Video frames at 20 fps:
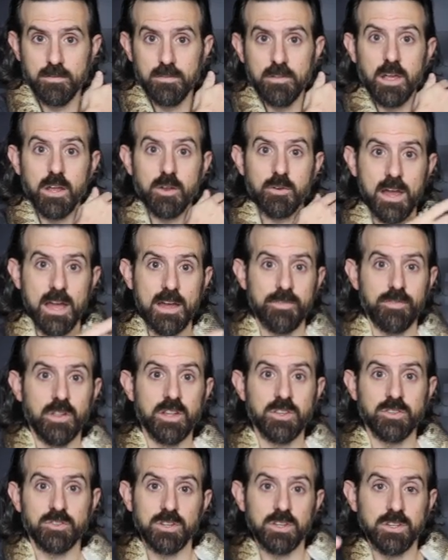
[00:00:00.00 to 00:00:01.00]
a raffle
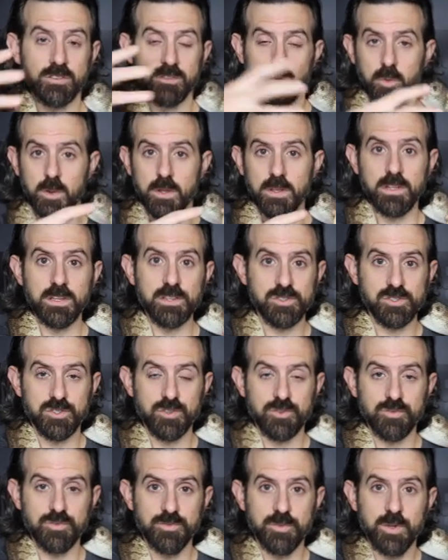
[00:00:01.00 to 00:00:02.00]
entry to win these
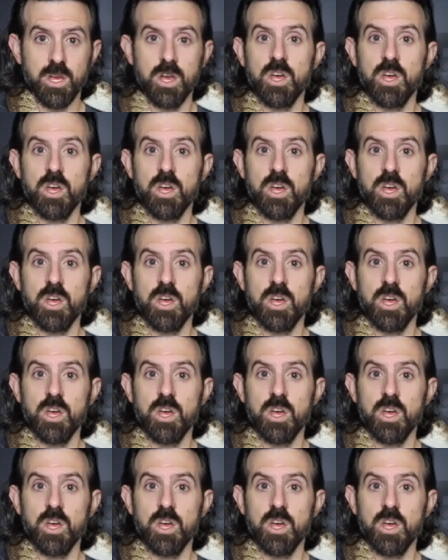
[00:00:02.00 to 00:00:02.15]
2.